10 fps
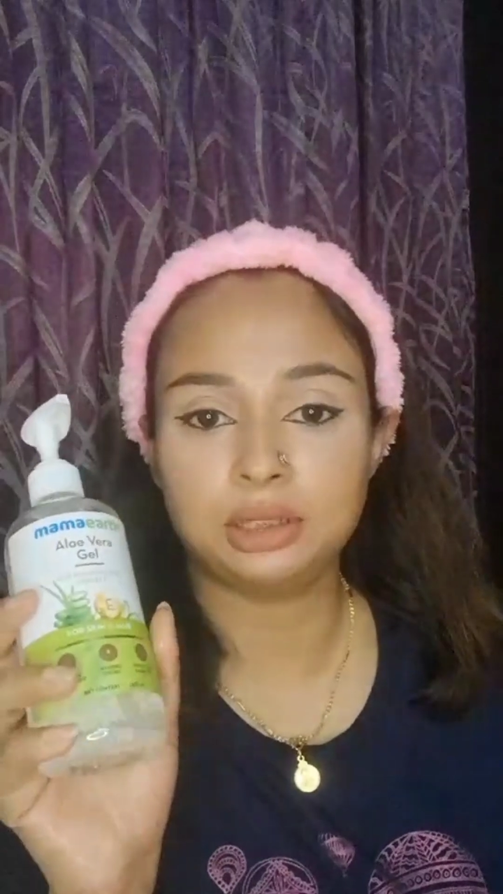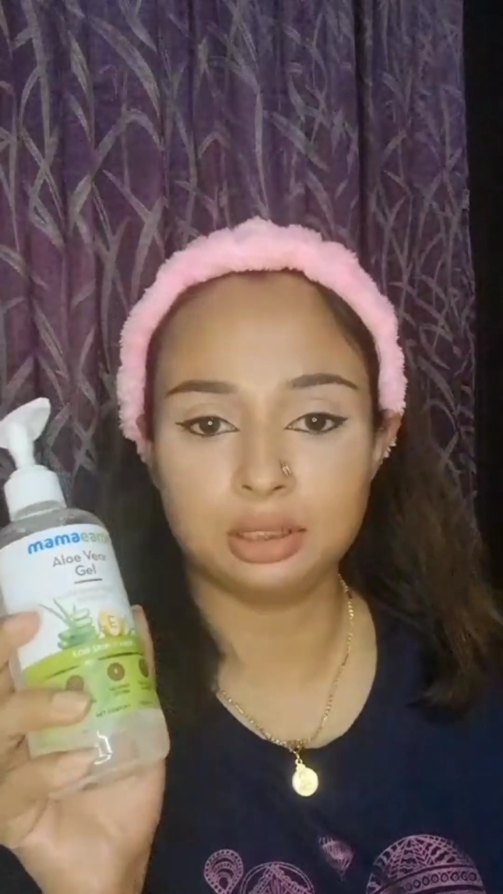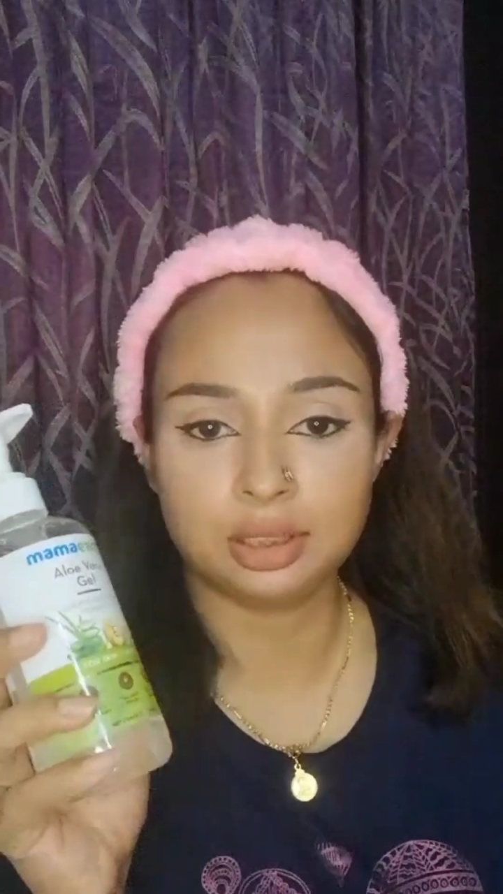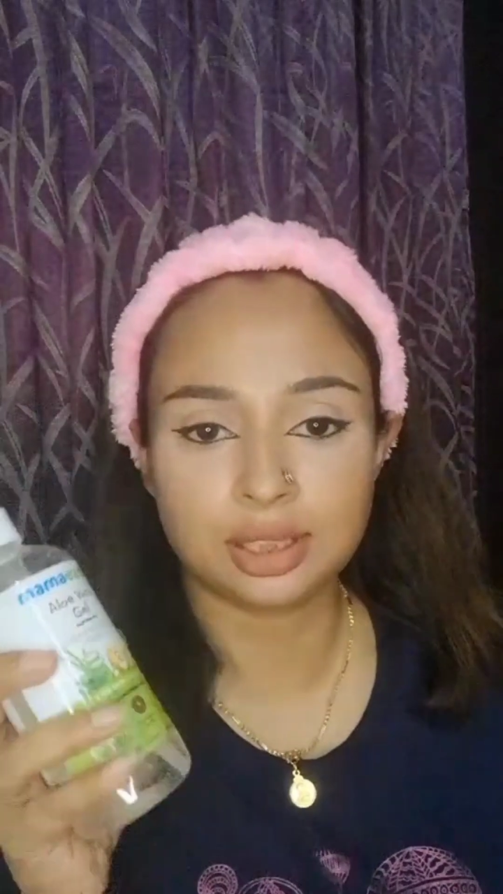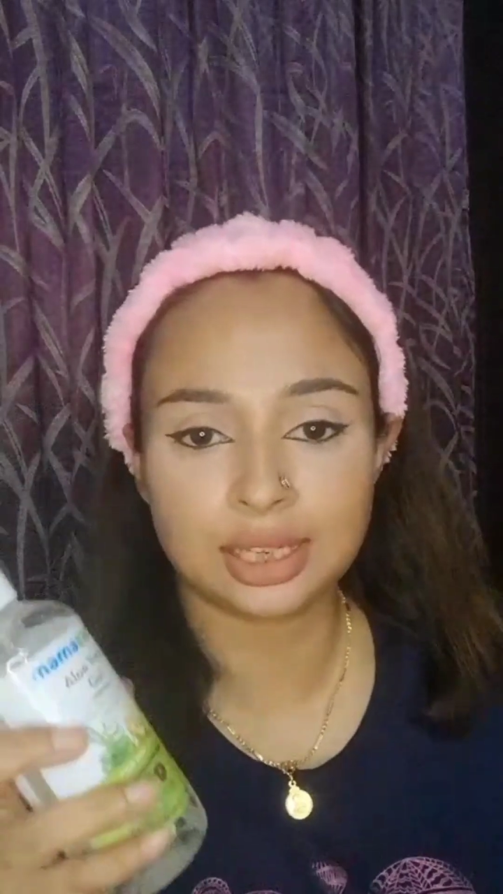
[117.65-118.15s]

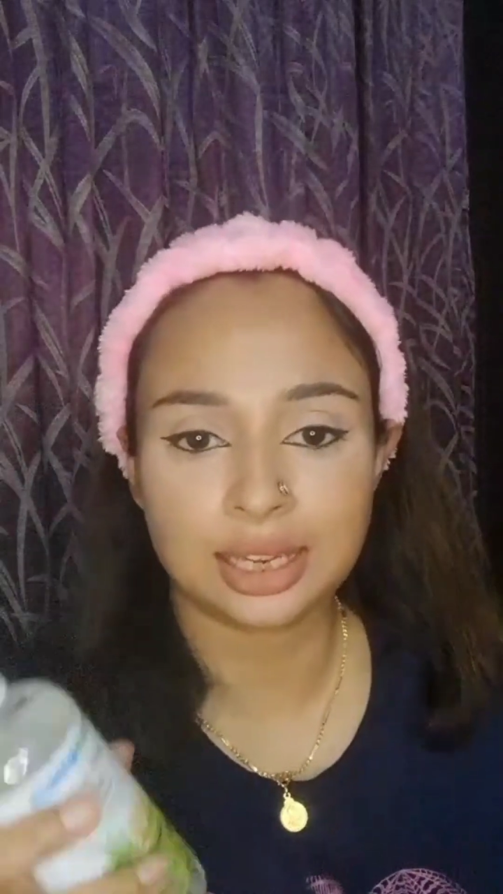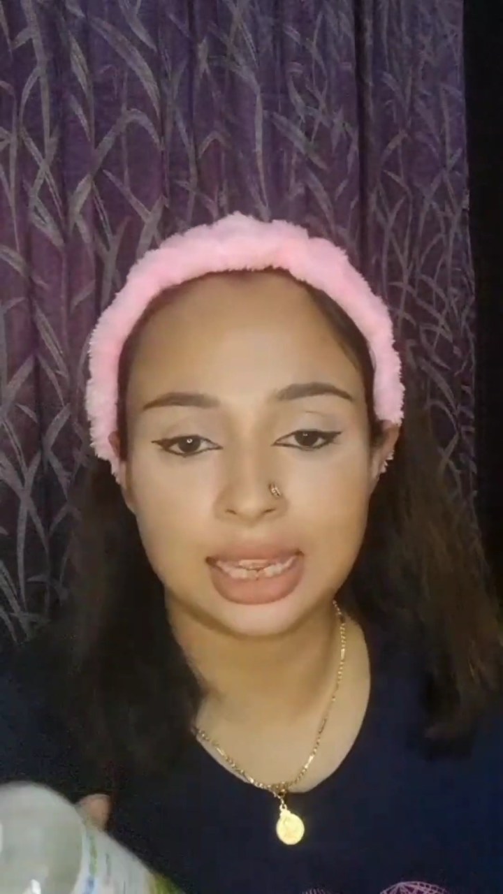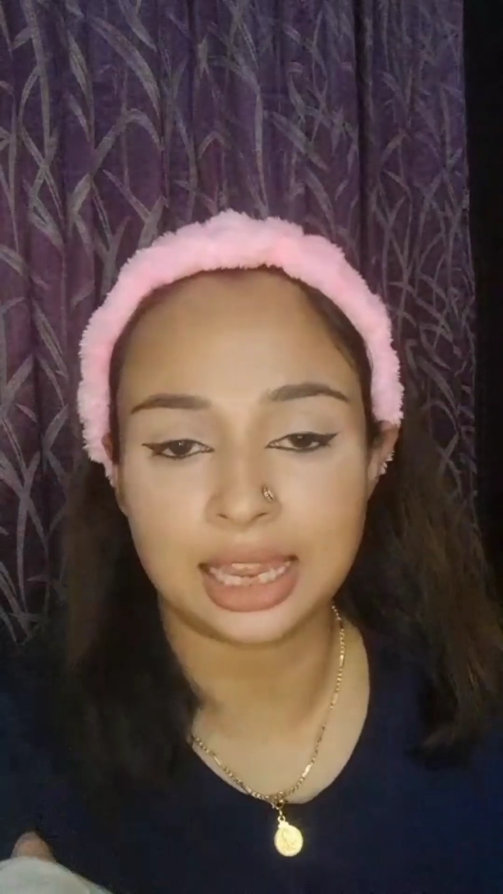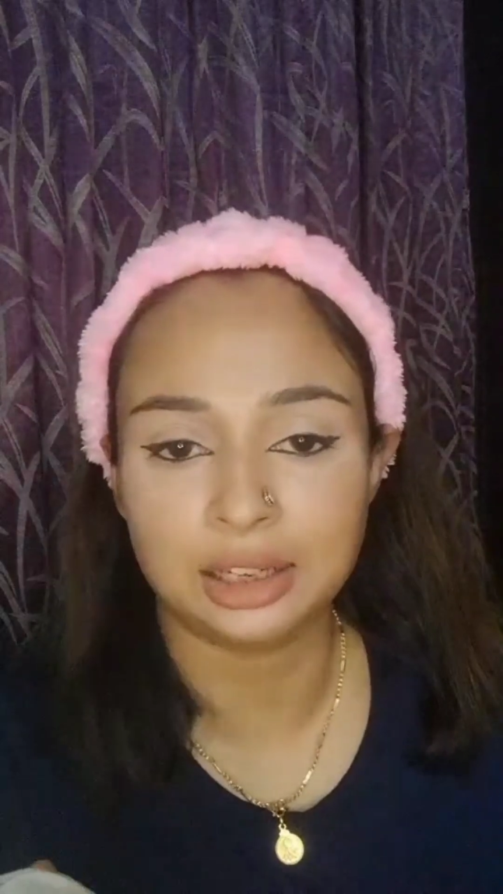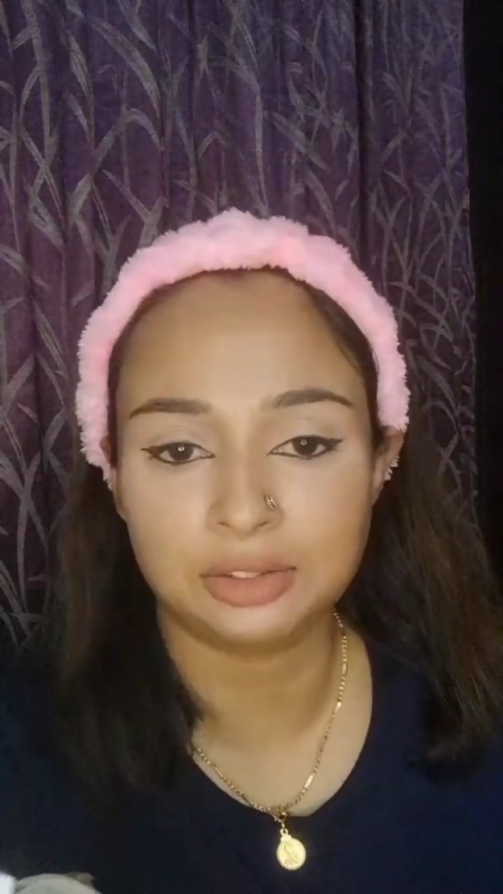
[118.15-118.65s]
Earth's
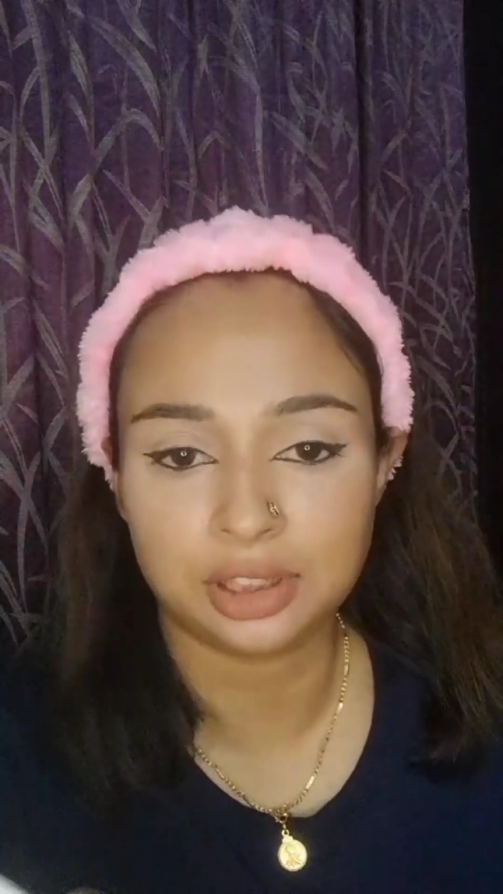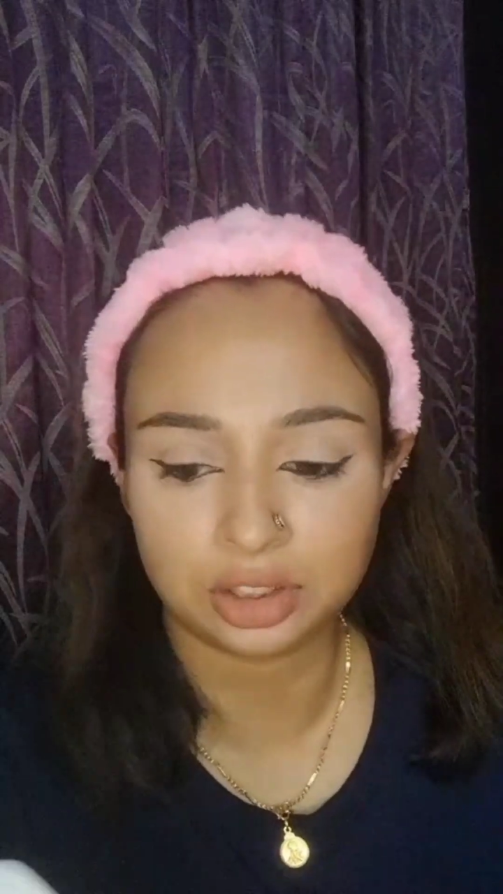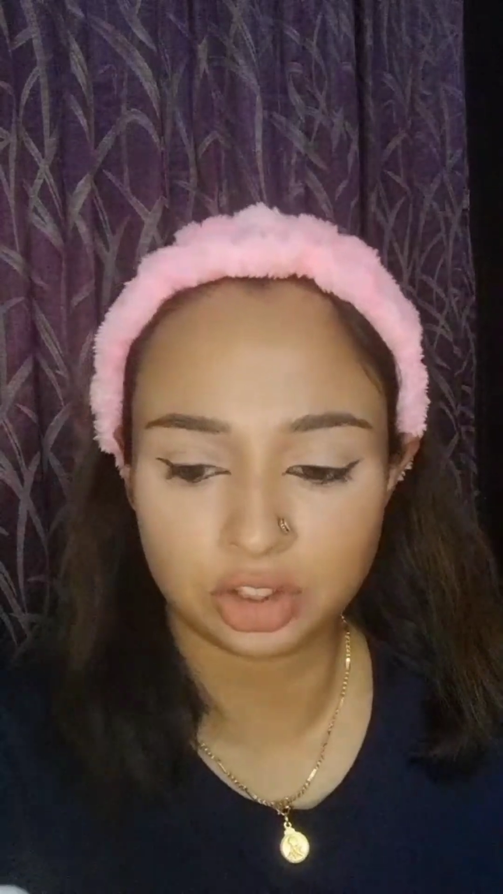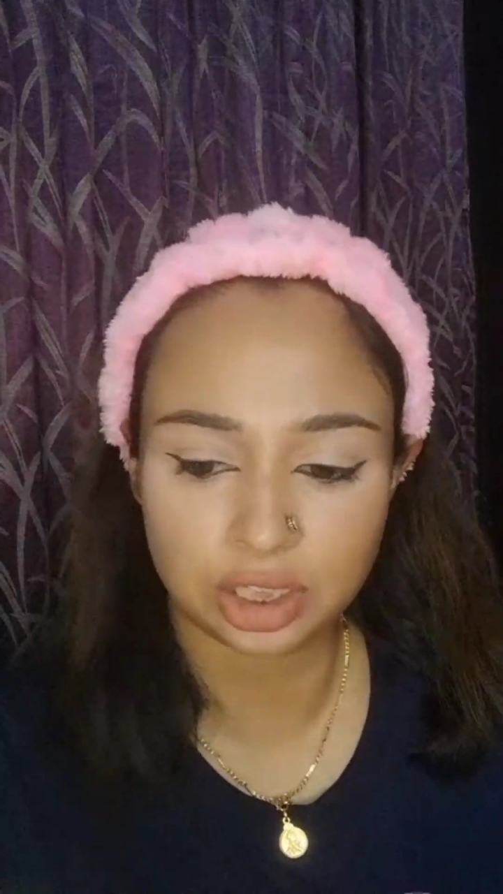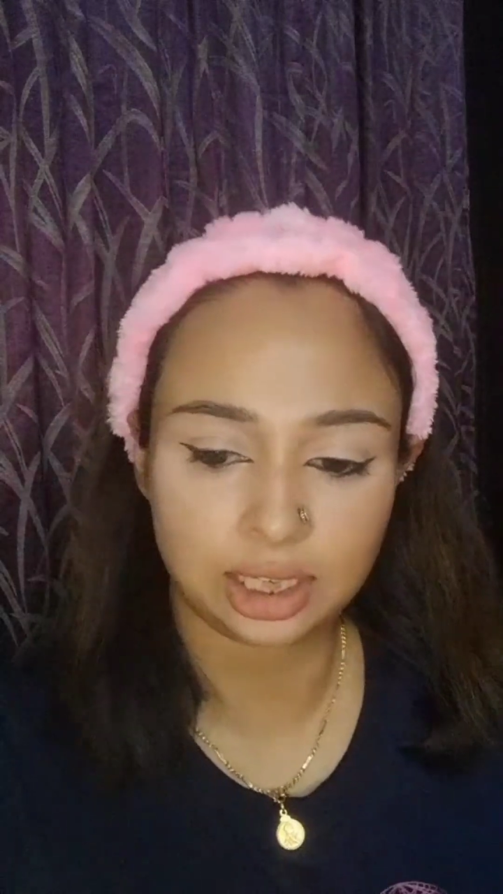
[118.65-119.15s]
aloe vera
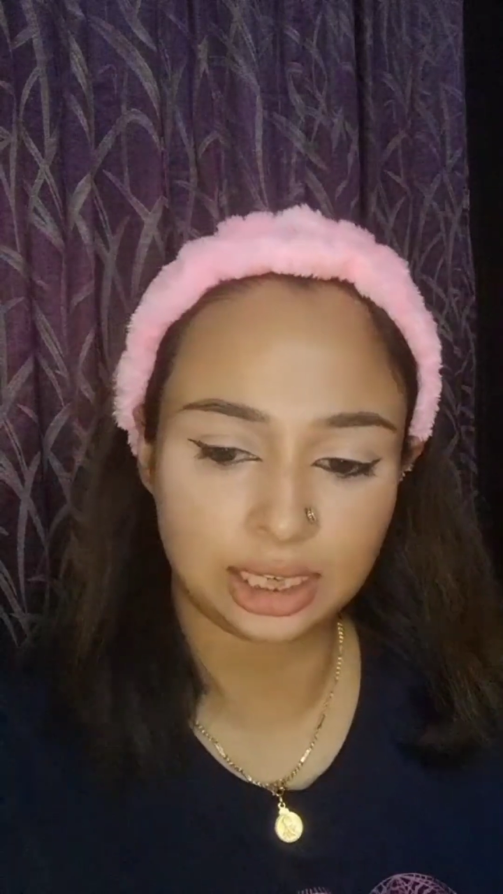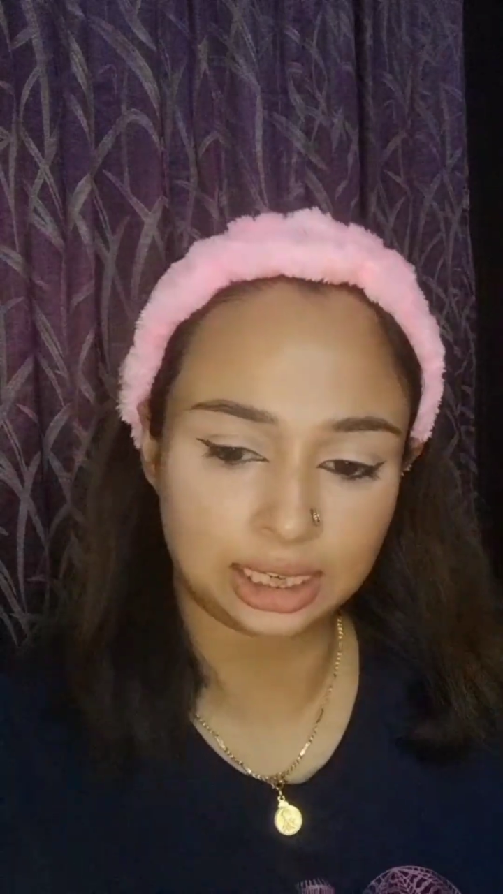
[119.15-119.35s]
gel,